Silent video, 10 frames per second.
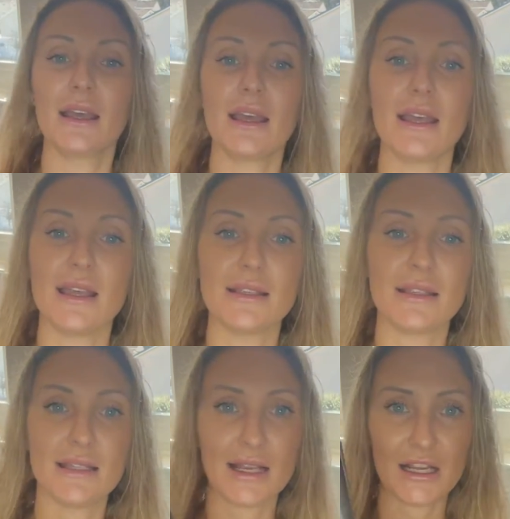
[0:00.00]
is the
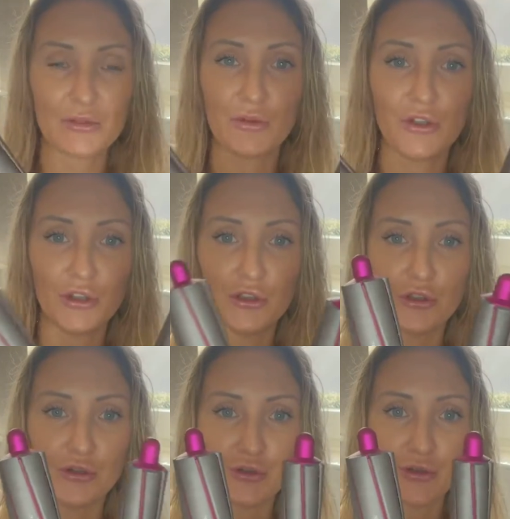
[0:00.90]
attachment that you
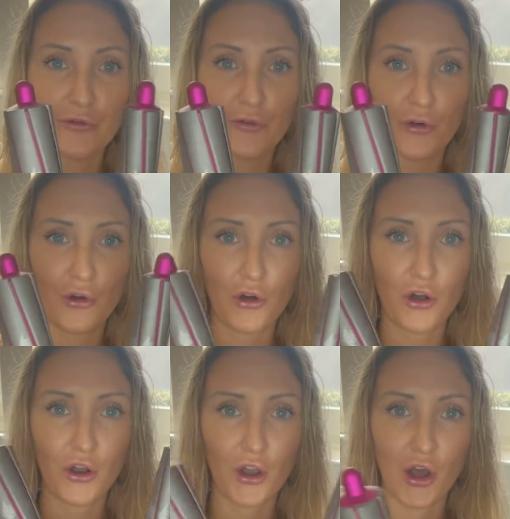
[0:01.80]
use for
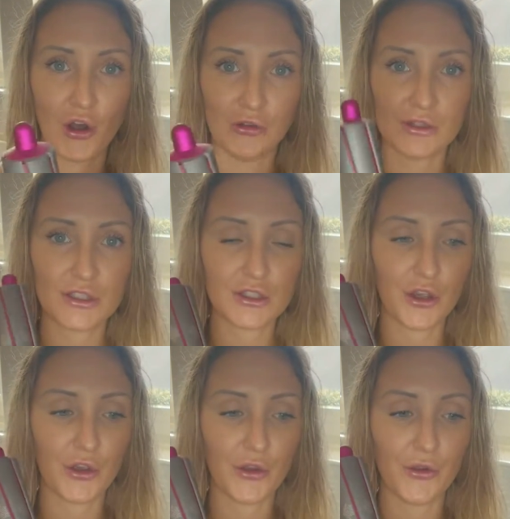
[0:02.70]
curls.
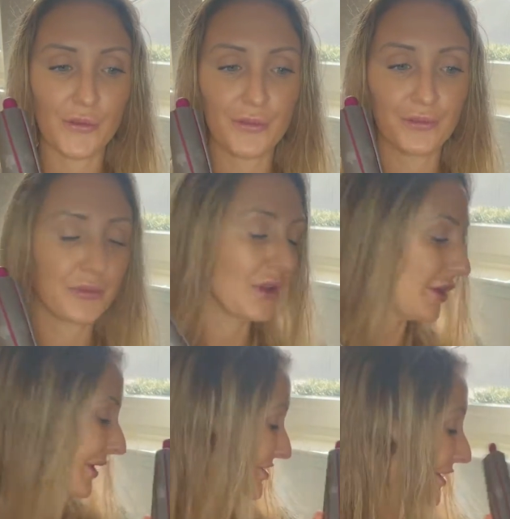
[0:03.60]
So
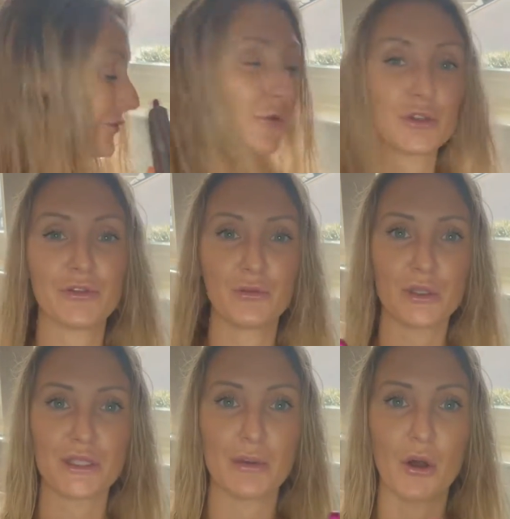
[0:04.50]
you actually get 4 different
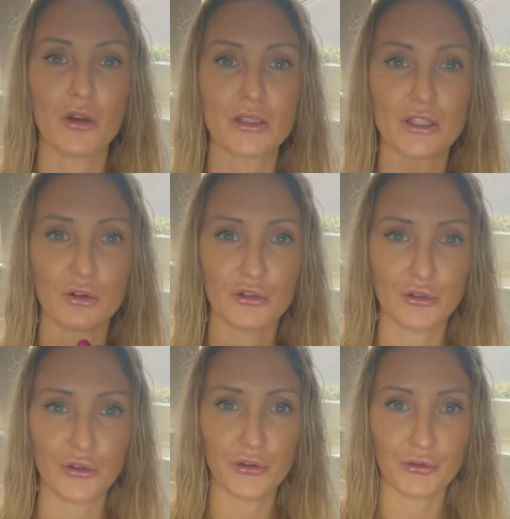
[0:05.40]
ones in the box, so I'll
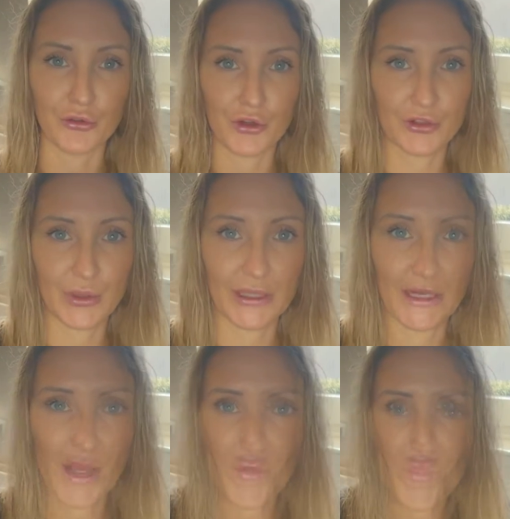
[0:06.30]
talk you through those quickly
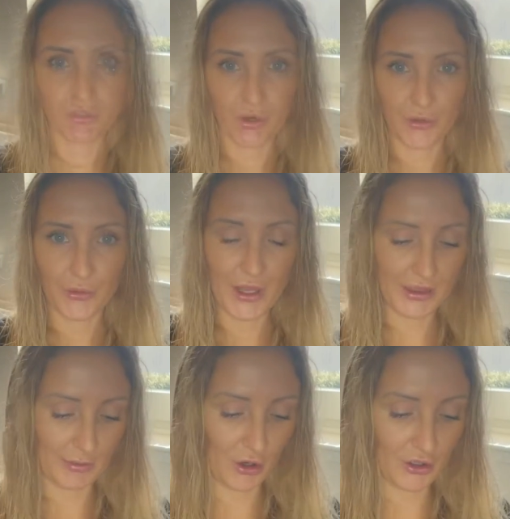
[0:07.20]
now. So in
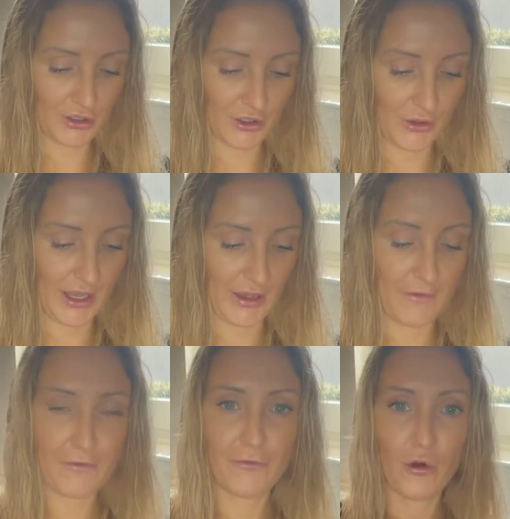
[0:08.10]
the box you
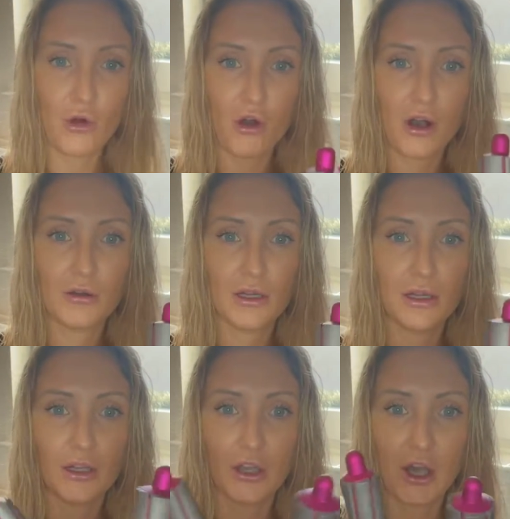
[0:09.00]
get 4
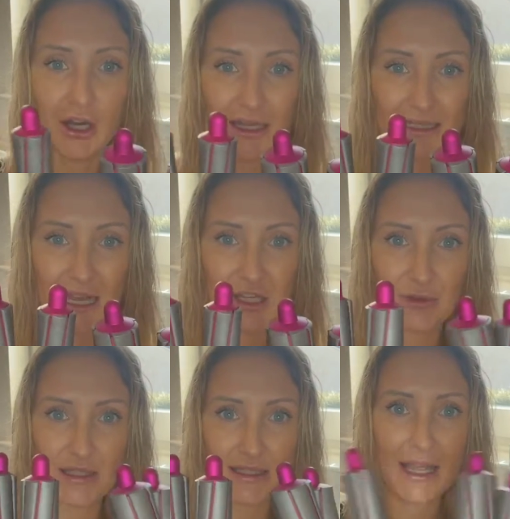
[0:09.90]
curling
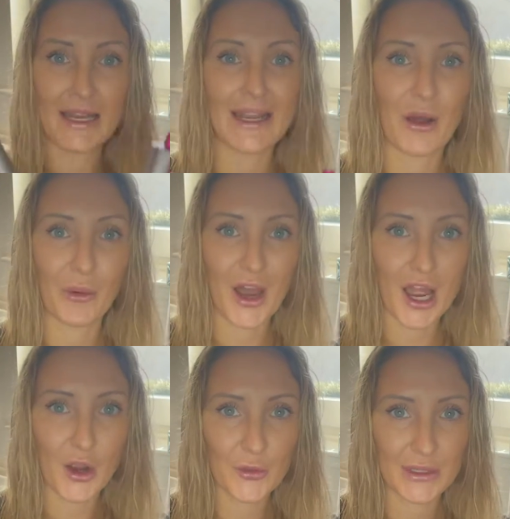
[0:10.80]
attachments. Now when
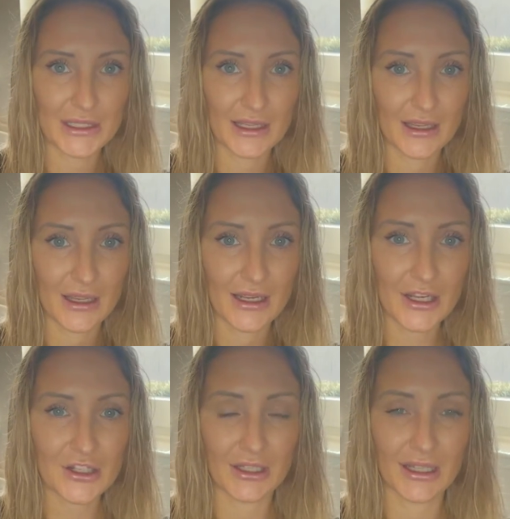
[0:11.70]
I opened it
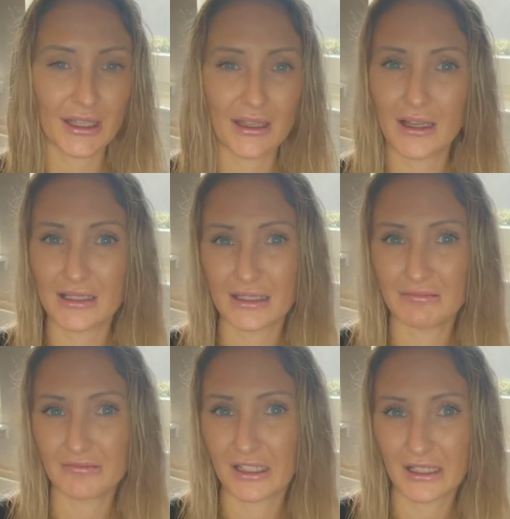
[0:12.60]
initially, I
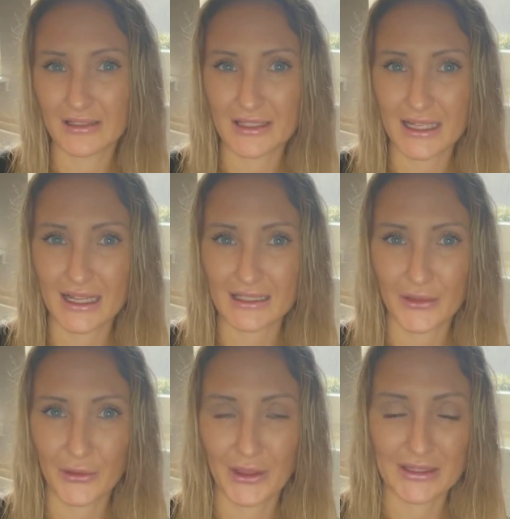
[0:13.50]
didn't really understand. I
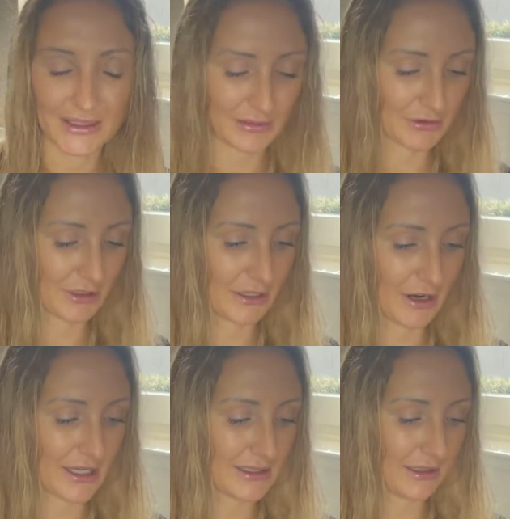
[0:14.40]
thought that seemed really
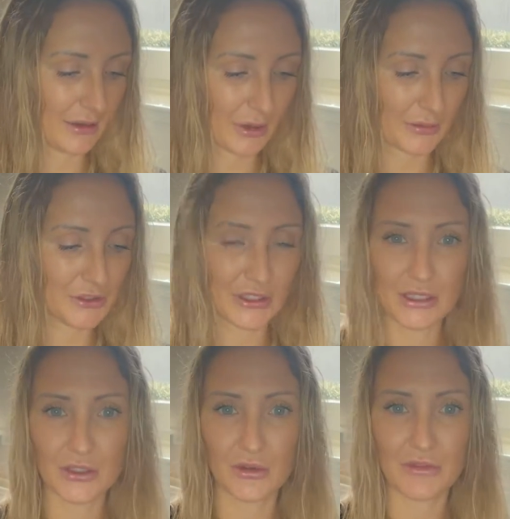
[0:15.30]
crazy, like why would you get
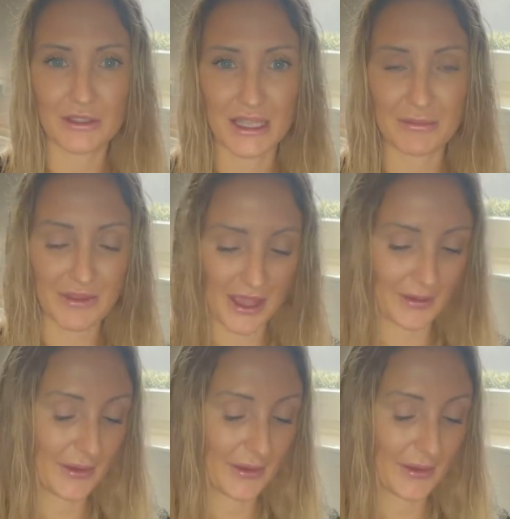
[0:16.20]
2 of the same thing?